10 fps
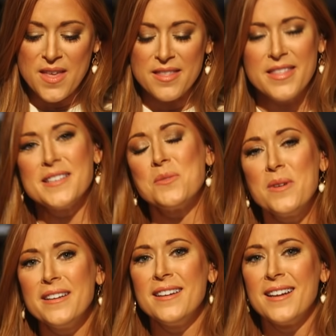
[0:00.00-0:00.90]
This
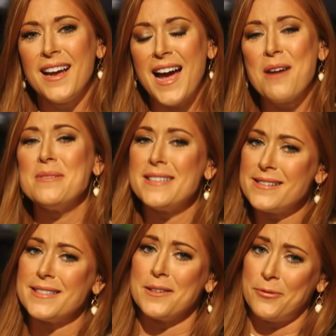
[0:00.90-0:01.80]
one, I would say
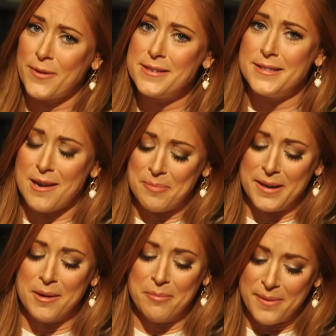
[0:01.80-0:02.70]
this is a fun
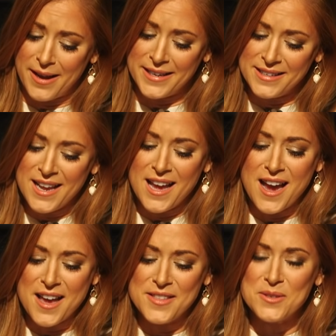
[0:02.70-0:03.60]
topic, but
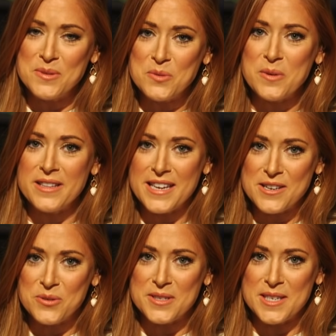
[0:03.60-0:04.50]
this one's really
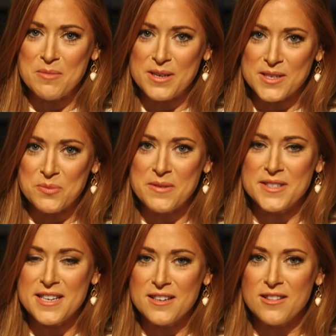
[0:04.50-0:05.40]
interesting because we've
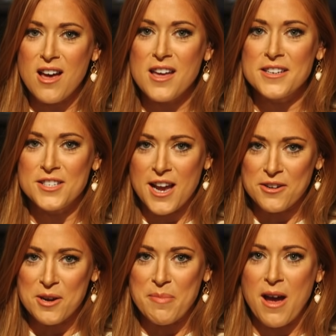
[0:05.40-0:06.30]
seen a lot of
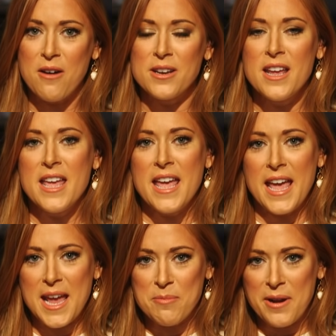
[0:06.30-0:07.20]
chatter about
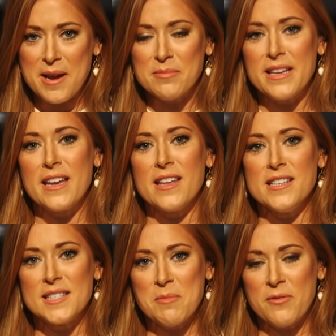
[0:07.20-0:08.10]
Abraham Lincoln
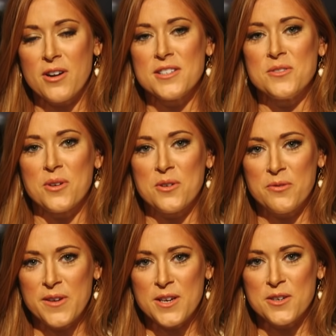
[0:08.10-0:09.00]
and some of our historical
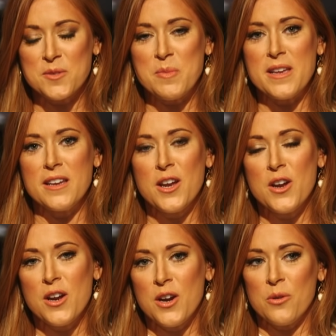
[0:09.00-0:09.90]
figures being
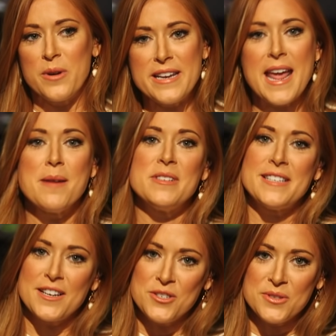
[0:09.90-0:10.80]
renamed,
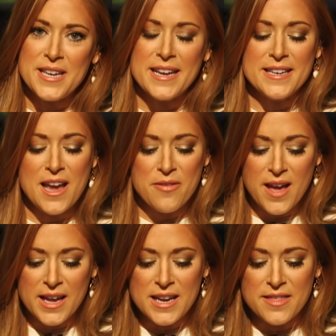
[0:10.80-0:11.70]
statues taken down,
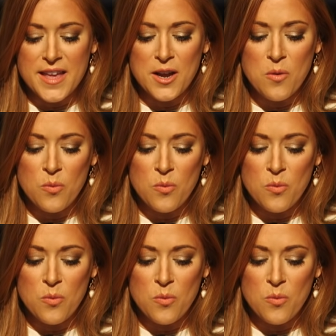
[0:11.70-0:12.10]
that kind of thing.